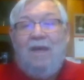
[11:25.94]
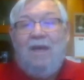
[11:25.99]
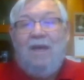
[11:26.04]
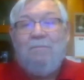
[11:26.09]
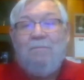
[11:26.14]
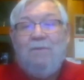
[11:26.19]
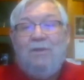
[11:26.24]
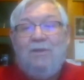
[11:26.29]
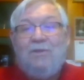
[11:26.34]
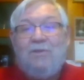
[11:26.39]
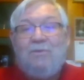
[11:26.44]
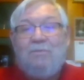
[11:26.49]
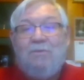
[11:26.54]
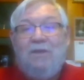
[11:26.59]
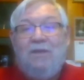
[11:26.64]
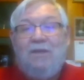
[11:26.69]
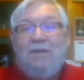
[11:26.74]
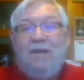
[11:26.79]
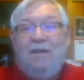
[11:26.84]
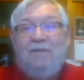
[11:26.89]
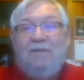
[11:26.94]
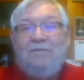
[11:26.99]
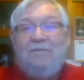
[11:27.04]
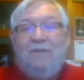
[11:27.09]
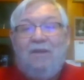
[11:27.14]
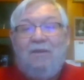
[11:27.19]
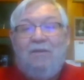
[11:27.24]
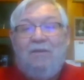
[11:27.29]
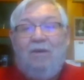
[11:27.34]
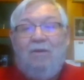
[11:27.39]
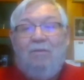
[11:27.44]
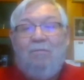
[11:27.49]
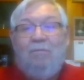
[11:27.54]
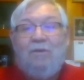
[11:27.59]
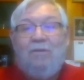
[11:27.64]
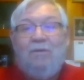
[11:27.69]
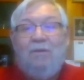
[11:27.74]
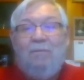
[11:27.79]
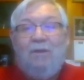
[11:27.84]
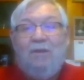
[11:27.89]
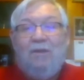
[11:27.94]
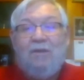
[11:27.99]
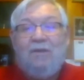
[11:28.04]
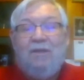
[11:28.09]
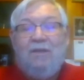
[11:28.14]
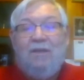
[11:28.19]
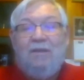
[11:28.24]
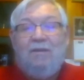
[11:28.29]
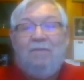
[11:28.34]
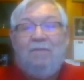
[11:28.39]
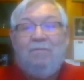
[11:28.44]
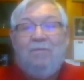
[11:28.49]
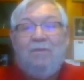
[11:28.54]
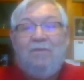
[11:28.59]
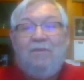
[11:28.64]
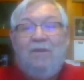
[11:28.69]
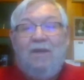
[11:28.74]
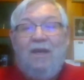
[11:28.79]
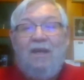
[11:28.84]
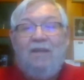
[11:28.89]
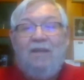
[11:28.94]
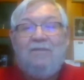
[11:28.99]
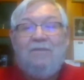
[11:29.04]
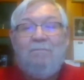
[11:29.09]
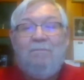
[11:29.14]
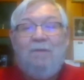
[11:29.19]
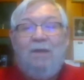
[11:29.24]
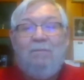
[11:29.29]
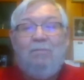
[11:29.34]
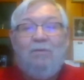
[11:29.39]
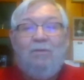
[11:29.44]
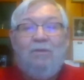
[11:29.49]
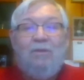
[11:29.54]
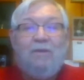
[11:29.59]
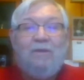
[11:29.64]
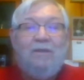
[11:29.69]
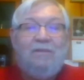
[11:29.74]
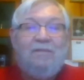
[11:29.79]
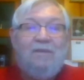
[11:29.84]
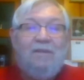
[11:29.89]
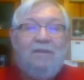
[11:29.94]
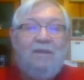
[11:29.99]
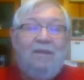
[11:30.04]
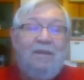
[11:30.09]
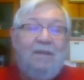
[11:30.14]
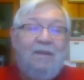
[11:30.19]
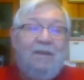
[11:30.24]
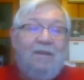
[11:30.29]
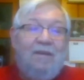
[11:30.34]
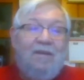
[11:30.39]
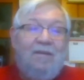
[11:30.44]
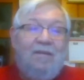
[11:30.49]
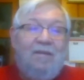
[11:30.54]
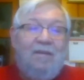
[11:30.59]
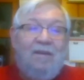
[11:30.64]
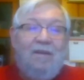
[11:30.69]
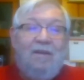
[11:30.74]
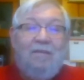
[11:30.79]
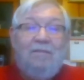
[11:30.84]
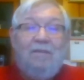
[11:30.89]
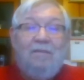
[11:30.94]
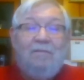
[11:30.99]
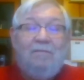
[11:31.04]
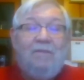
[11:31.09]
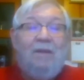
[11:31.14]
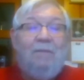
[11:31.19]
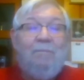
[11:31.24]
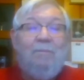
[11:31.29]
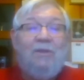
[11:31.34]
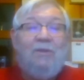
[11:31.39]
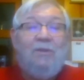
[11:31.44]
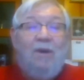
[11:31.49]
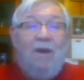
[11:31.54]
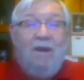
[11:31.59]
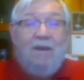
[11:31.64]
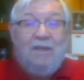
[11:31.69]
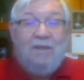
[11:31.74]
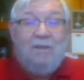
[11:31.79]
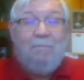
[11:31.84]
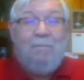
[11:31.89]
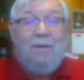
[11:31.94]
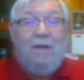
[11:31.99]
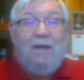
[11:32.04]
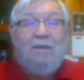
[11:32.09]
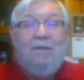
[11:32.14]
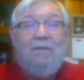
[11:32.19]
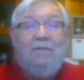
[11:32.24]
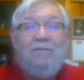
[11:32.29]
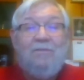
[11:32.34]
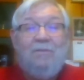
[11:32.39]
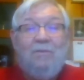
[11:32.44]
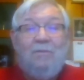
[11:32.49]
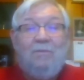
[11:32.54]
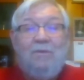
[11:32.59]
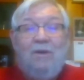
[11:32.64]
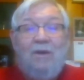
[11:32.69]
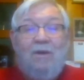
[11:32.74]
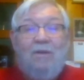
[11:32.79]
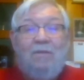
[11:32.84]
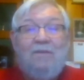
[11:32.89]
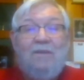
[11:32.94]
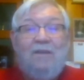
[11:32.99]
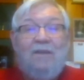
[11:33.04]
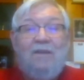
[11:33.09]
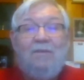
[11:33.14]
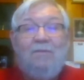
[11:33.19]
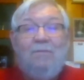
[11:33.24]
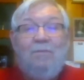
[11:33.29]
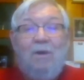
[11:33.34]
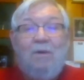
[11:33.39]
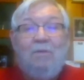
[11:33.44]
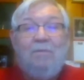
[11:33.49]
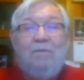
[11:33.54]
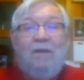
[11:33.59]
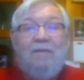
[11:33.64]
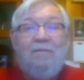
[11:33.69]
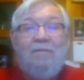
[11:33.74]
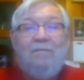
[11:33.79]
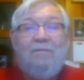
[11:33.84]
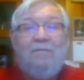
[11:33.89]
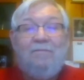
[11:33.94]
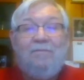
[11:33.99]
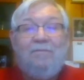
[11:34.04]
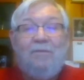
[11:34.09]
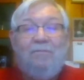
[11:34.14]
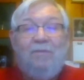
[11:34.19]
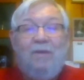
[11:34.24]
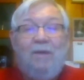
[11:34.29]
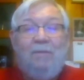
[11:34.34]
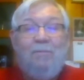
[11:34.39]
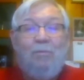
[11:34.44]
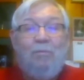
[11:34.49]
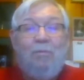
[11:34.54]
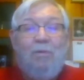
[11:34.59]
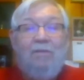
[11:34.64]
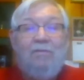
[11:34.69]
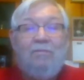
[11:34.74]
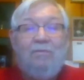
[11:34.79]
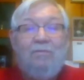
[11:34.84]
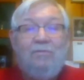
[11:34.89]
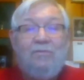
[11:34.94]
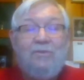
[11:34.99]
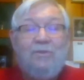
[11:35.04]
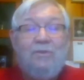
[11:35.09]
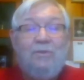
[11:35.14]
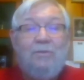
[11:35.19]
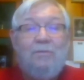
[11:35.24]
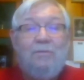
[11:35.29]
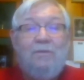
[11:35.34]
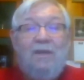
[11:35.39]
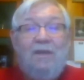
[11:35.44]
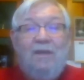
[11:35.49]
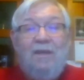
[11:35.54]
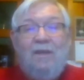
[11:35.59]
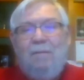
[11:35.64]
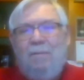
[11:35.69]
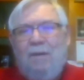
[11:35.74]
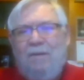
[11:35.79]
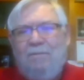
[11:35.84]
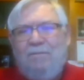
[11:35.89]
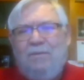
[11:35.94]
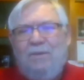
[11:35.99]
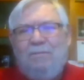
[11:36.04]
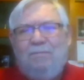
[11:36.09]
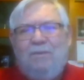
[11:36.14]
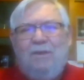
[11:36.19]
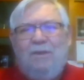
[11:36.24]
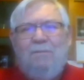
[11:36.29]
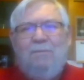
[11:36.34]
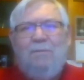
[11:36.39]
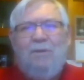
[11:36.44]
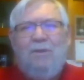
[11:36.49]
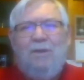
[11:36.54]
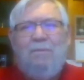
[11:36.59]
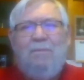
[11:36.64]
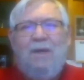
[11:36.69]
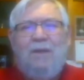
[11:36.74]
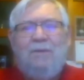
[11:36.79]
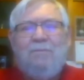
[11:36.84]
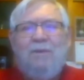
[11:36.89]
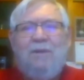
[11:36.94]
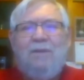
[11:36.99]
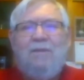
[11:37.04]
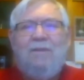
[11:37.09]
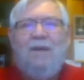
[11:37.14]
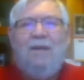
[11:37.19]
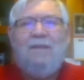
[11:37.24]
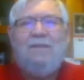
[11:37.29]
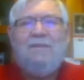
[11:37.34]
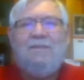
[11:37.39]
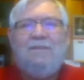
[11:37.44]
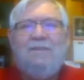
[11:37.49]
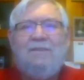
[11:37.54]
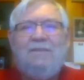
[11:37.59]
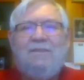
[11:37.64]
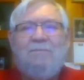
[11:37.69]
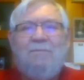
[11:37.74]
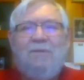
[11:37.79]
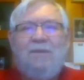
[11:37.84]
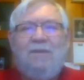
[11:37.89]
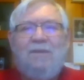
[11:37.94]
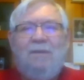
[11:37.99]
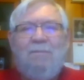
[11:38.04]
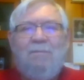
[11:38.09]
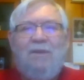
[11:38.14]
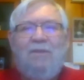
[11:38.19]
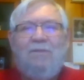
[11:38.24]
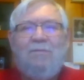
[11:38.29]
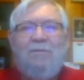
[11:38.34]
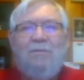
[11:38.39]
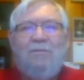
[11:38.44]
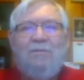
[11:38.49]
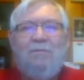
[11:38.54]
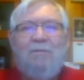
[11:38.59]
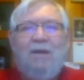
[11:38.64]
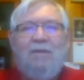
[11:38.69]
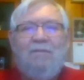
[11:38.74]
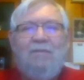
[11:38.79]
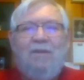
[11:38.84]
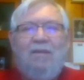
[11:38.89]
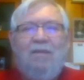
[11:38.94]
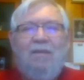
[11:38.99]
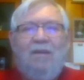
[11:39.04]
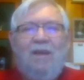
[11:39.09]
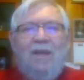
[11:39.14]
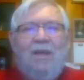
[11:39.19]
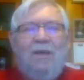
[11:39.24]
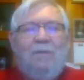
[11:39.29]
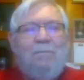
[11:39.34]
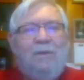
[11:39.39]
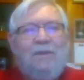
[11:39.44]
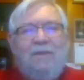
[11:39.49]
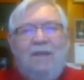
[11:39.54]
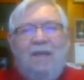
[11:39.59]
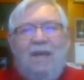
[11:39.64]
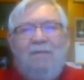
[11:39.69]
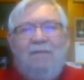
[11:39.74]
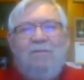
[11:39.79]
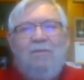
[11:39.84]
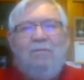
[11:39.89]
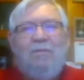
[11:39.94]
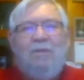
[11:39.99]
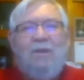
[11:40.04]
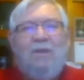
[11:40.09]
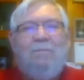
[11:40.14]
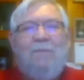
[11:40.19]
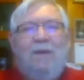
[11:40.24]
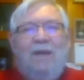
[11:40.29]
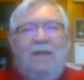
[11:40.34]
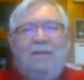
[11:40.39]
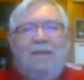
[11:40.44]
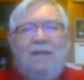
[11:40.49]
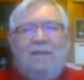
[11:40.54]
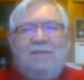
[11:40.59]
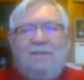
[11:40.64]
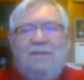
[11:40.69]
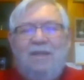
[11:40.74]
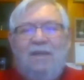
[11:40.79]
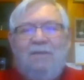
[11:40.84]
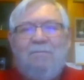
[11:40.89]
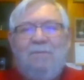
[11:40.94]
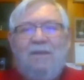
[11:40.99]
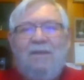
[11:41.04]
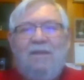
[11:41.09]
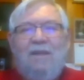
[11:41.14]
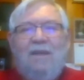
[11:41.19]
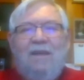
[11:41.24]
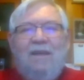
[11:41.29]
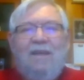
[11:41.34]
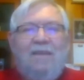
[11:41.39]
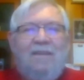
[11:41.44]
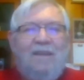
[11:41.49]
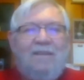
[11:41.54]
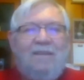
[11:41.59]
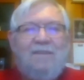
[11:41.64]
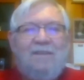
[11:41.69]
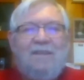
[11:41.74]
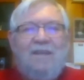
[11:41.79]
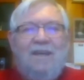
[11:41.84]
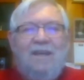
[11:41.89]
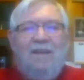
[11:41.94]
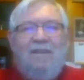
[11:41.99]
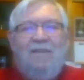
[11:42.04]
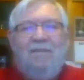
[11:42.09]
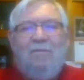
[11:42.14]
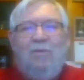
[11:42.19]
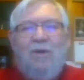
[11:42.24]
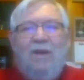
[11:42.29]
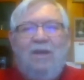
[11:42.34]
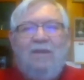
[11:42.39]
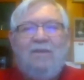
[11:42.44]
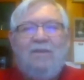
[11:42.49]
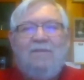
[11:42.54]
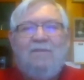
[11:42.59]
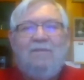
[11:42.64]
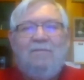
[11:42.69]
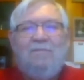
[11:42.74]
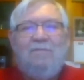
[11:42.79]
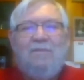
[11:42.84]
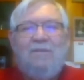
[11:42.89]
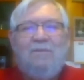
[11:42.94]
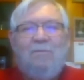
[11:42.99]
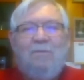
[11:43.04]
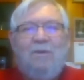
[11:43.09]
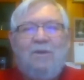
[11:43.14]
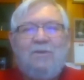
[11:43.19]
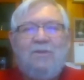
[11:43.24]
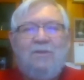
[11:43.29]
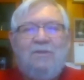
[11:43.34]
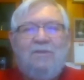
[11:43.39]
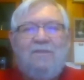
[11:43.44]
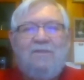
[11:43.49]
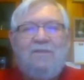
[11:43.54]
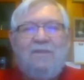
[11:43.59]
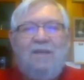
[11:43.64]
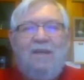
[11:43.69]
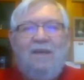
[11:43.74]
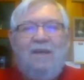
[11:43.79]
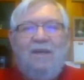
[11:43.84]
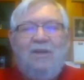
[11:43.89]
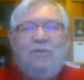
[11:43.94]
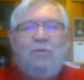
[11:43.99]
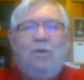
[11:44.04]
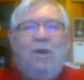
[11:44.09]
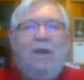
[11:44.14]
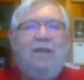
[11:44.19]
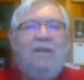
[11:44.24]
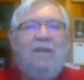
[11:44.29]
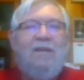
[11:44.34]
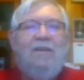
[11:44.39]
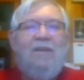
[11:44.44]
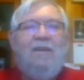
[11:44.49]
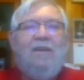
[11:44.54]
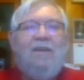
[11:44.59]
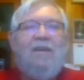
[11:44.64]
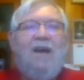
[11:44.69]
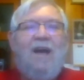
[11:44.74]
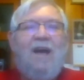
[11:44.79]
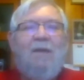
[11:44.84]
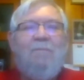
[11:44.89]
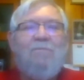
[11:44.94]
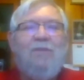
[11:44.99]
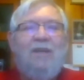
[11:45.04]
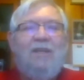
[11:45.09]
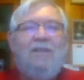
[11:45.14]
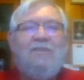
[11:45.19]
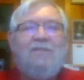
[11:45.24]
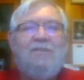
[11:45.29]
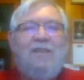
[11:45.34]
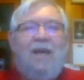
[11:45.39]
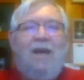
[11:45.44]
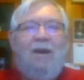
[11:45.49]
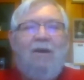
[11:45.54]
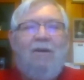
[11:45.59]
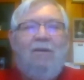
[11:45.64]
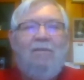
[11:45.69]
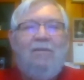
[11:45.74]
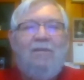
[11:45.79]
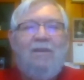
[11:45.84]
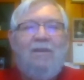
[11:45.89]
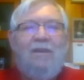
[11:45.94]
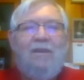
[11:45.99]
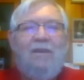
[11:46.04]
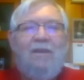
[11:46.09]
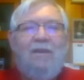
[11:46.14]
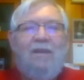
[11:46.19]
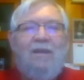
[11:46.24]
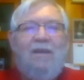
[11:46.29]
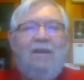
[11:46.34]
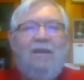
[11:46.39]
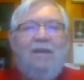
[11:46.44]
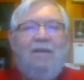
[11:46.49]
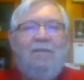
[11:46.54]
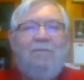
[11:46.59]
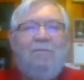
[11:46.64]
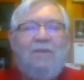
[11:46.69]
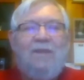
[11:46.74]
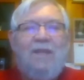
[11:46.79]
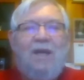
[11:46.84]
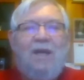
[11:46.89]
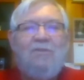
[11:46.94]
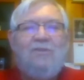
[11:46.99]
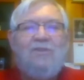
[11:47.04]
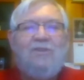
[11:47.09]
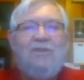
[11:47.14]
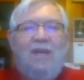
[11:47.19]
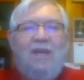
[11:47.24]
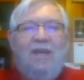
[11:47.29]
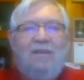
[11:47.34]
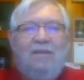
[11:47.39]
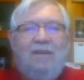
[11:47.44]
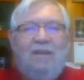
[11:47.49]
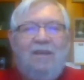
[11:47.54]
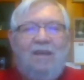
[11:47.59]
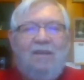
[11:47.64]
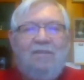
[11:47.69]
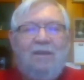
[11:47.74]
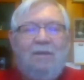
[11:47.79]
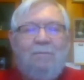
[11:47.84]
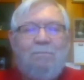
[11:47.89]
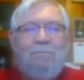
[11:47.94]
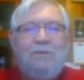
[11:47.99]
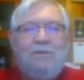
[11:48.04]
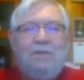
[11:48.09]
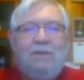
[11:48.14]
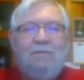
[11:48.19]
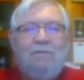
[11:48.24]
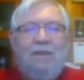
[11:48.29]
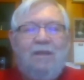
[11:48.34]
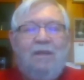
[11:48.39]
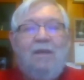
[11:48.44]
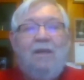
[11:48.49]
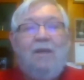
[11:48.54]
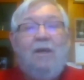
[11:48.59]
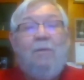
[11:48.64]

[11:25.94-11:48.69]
Ag Ministry kind of said, oh, we're going to be looking at different things, and maybe we'll look at, they've been talking about a so-called quota for February through June. About 15 million metric tons is what they've been throwing around here, but they haven't really made that statement. And that's the kind of the way that the Russians try to calm things down without saying anything particularly.